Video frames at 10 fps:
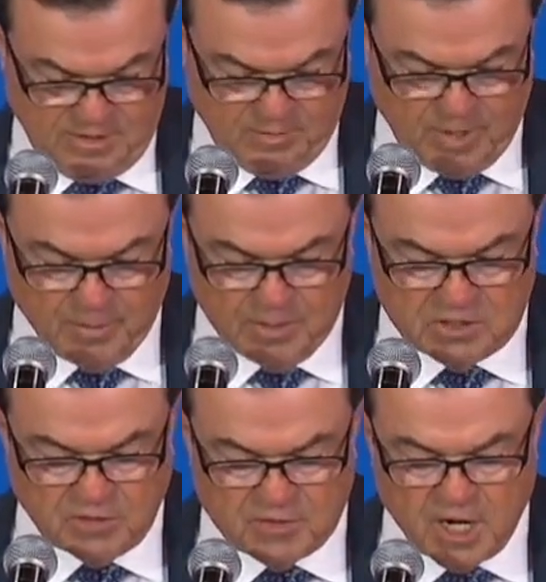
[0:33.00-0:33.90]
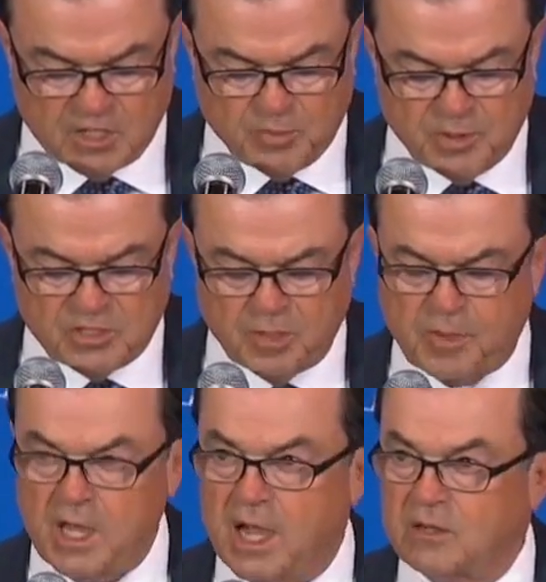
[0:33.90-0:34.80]
members of the Archbishop
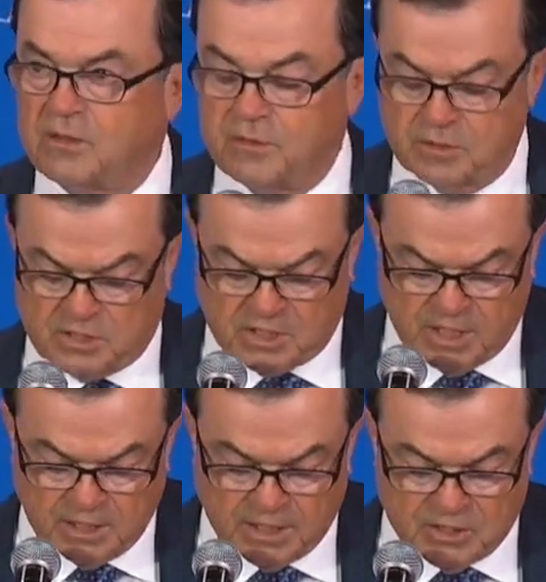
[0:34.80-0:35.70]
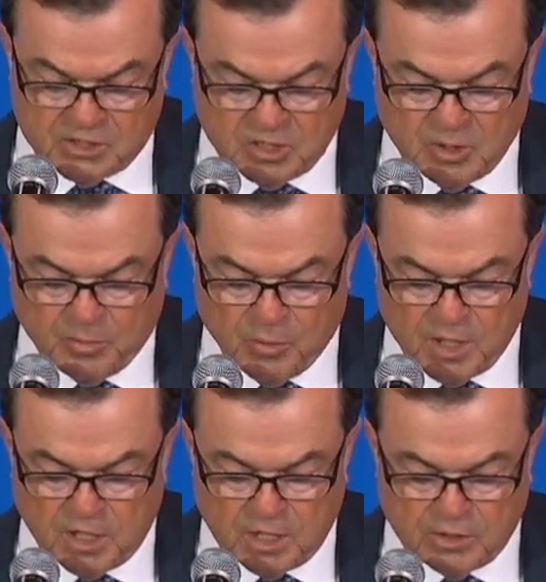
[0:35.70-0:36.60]
Iakovos Leadership
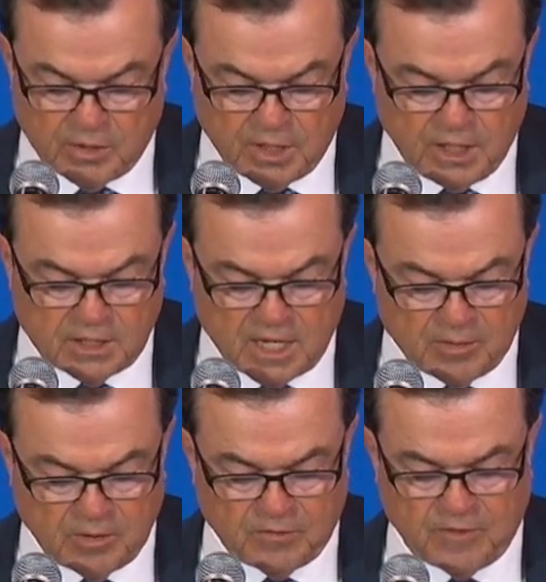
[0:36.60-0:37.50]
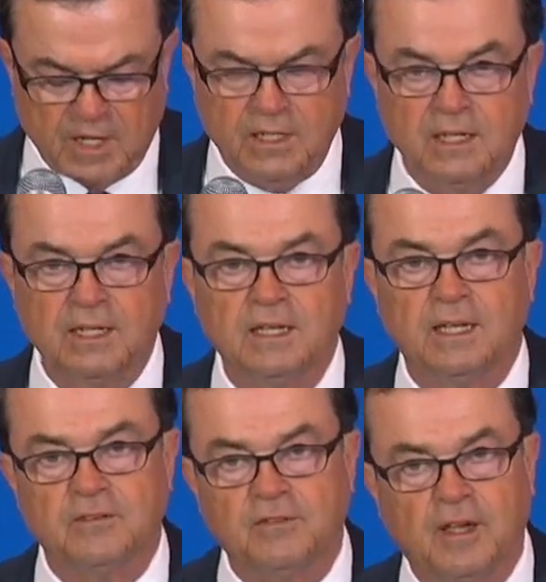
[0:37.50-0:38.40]
one hundred Endowment Fund
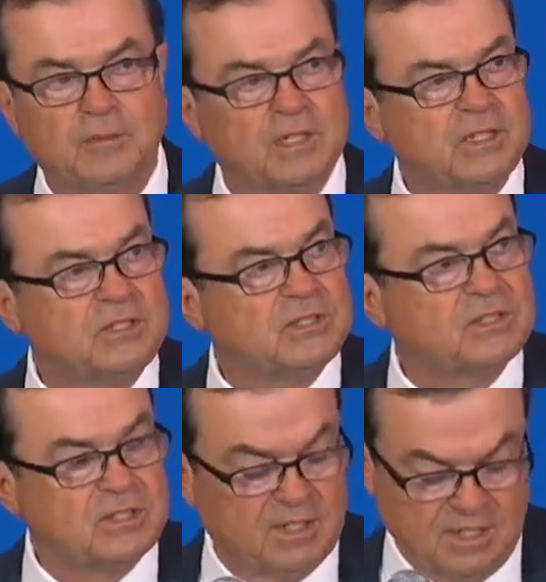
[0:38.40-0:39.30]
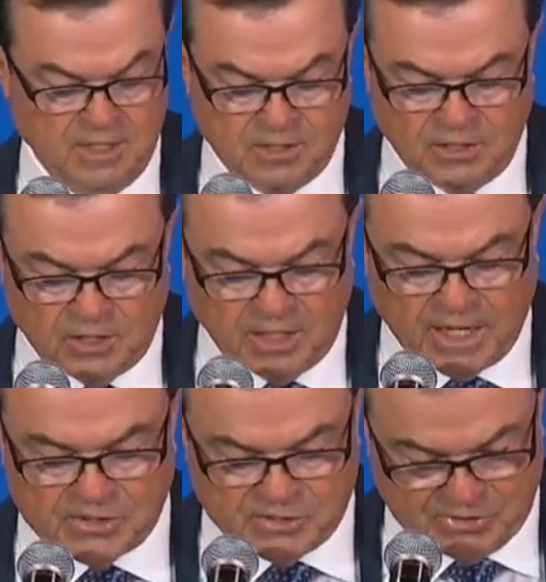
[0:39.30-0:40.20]
and families, dear
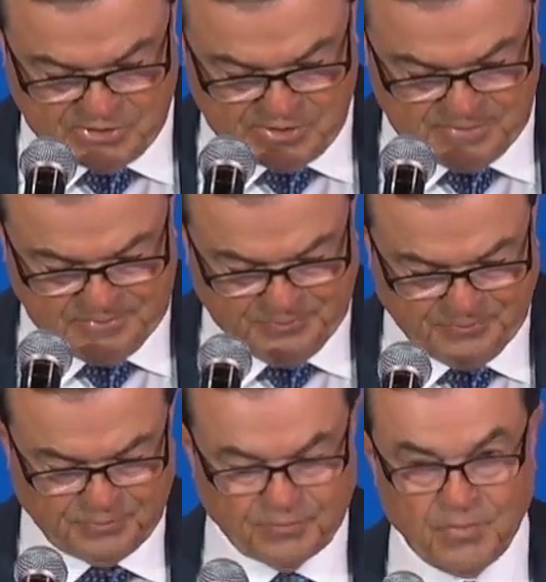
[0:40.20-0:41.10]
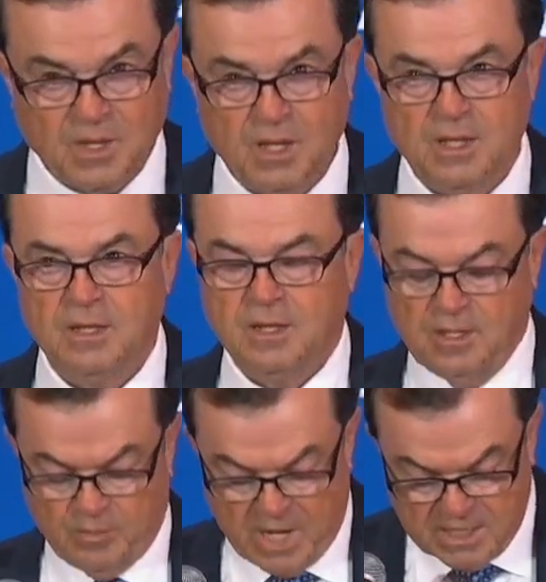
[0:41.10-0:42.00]
guests,
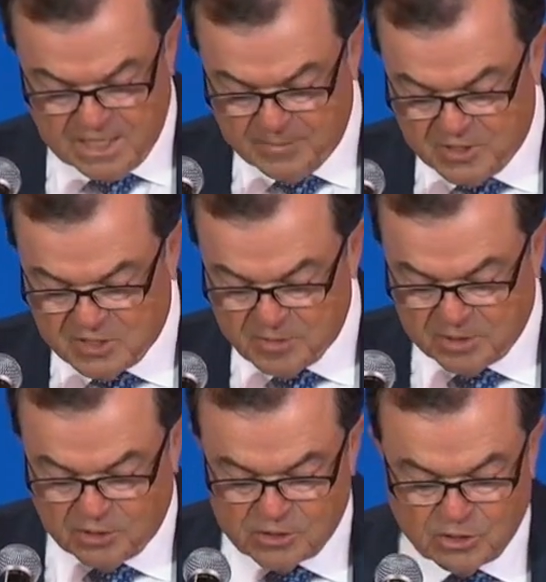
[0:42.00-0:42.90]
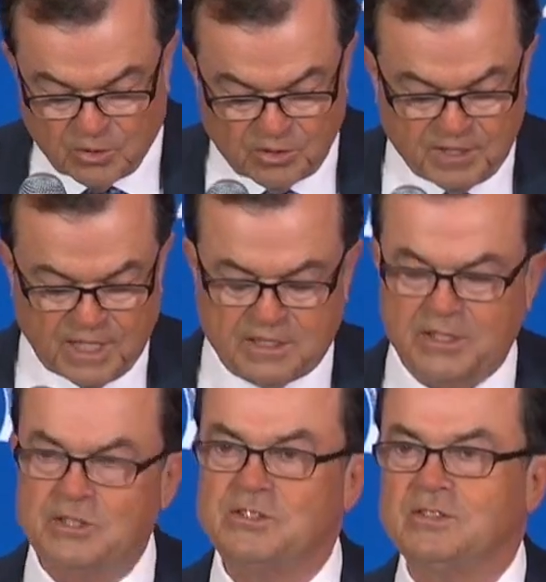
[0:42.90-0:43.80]
my name is Dimitrios
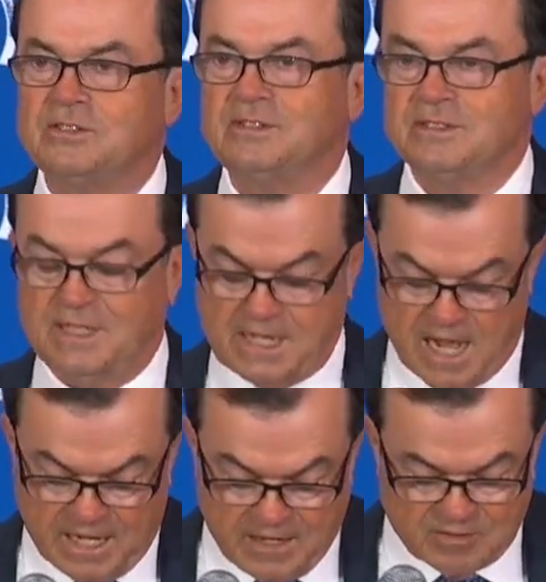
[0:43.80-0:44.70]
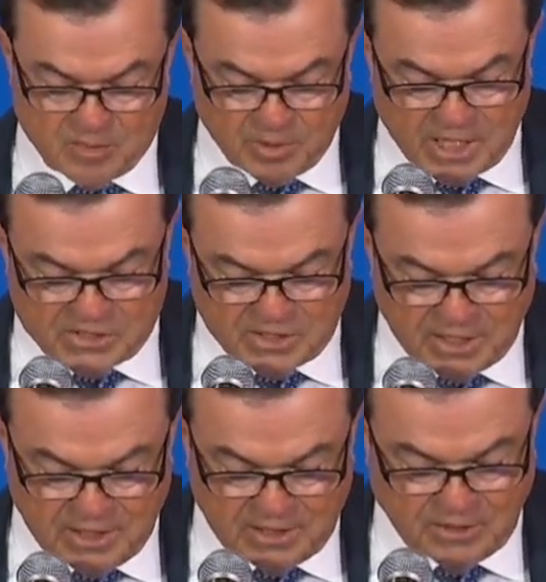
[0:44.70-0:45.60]
Logothetis, and I have the
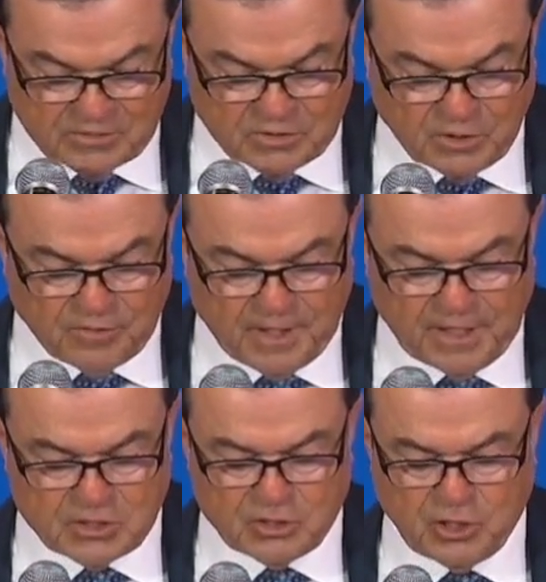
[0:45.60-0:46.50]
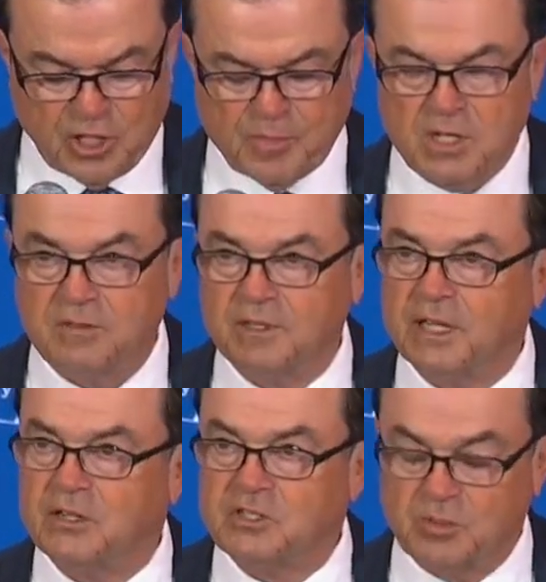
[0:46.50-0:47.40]
blessing of serving as chairman of
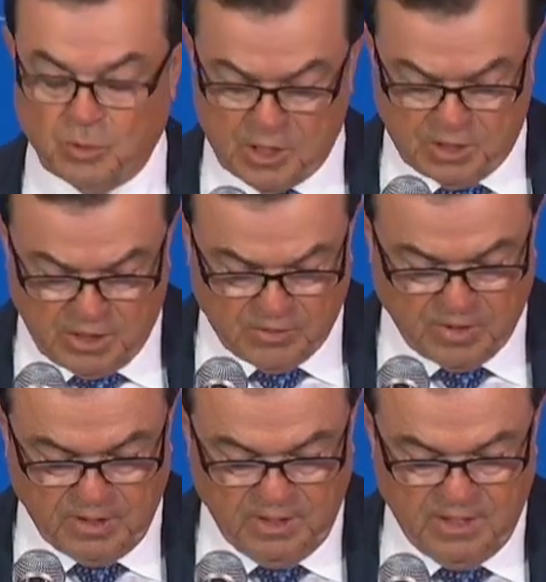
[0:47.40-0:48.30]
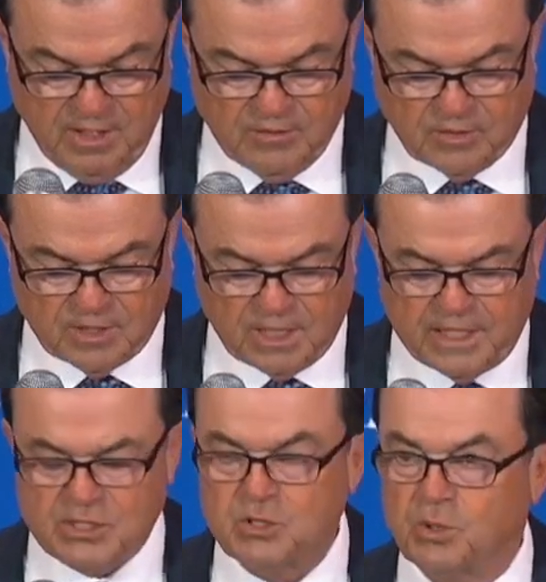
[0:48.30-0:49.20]
Leadership one hundred for the
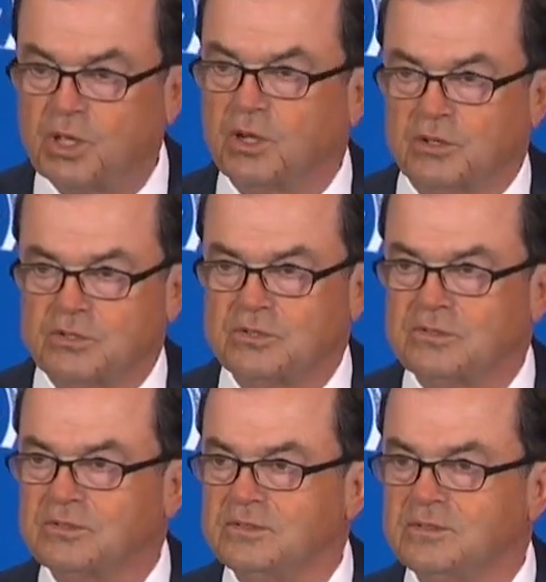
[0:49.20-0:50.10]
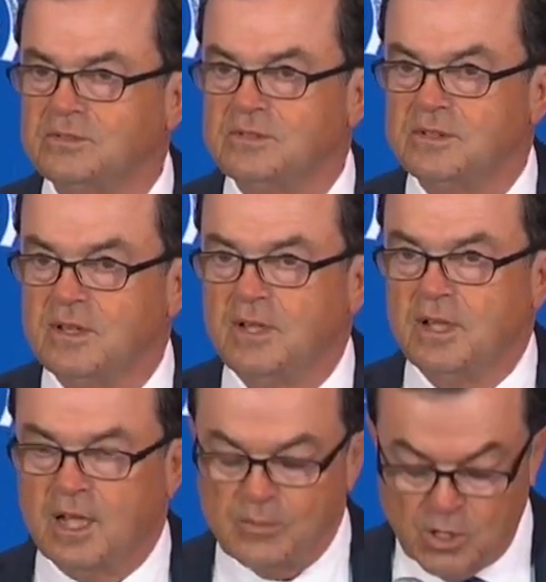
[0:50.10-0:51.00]
last two years.
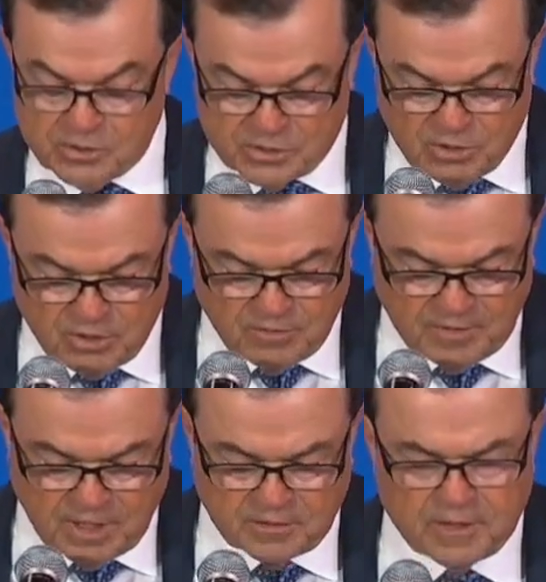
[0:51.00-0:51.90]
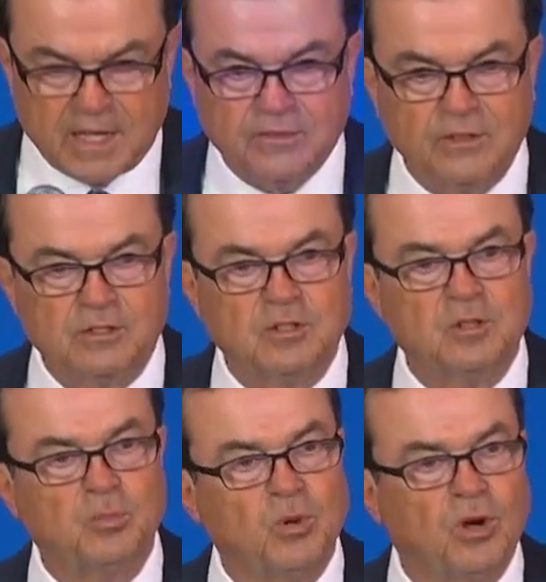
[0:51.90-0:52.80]
I'm also very thankful to the
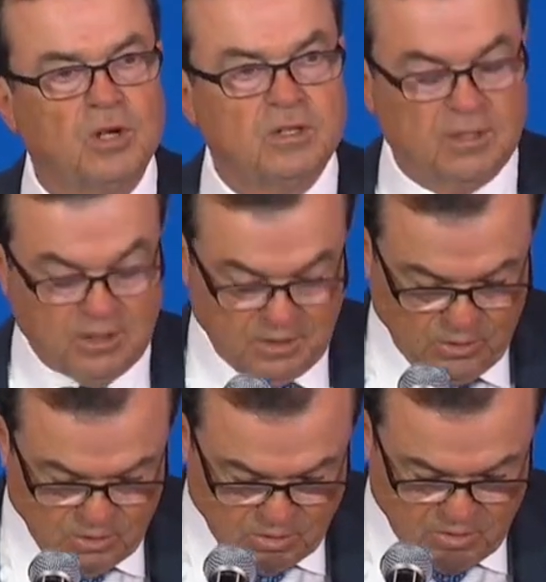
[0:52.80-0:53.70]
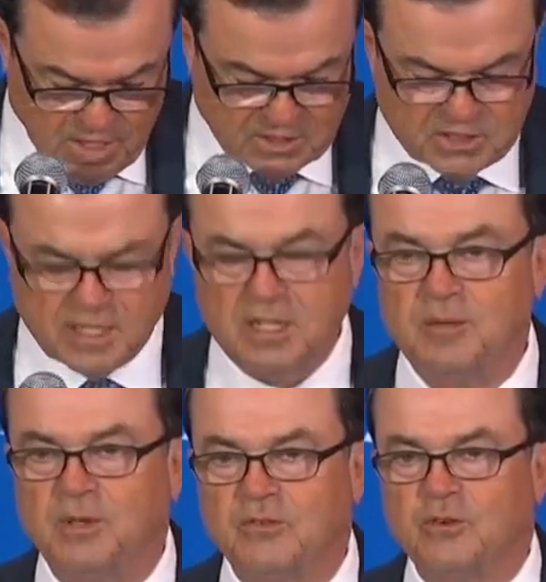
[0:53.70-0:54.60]
board who extended
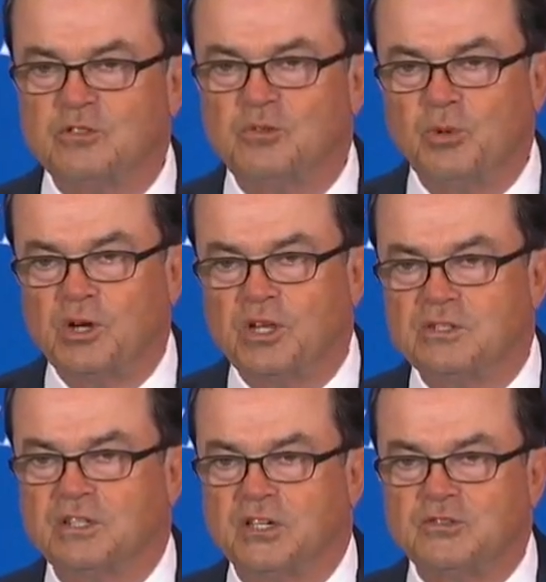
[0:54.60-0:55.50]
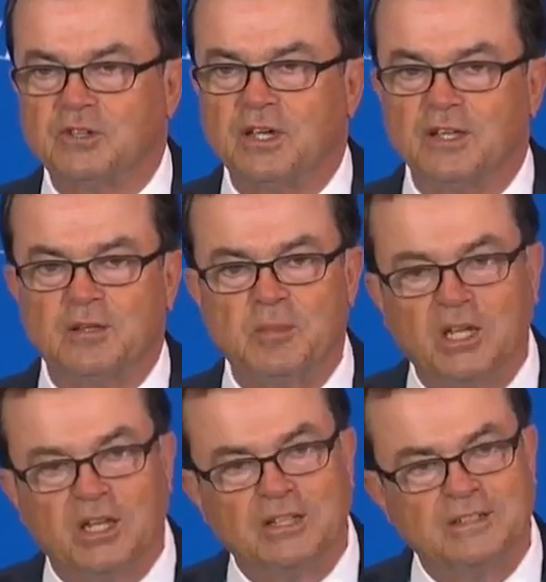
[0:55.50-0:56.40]
me for two more years yesterday at the
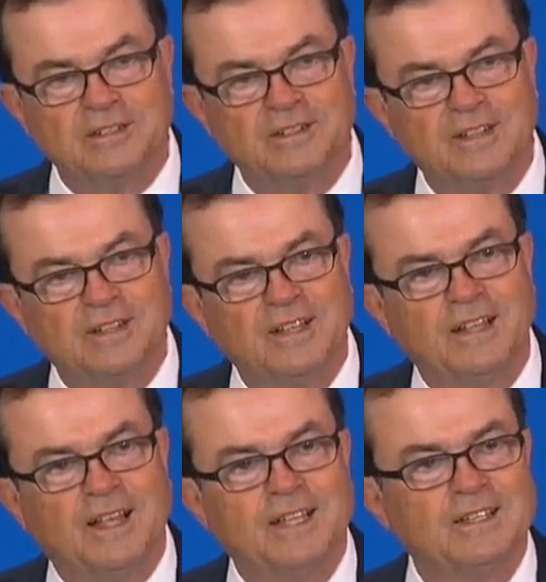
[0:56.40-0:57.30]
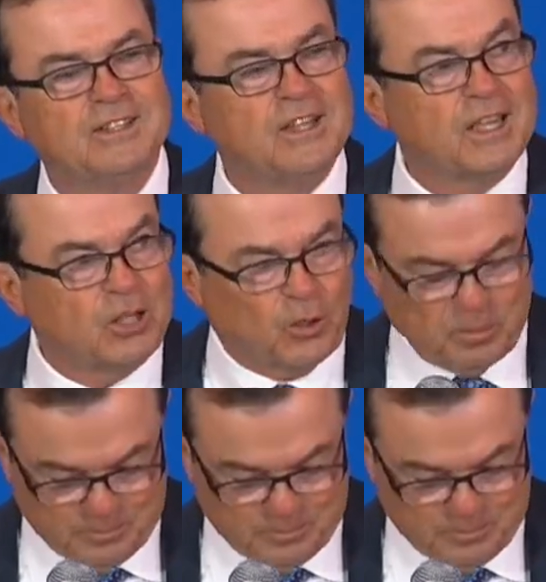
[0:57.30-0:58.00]
meeting. Thank you.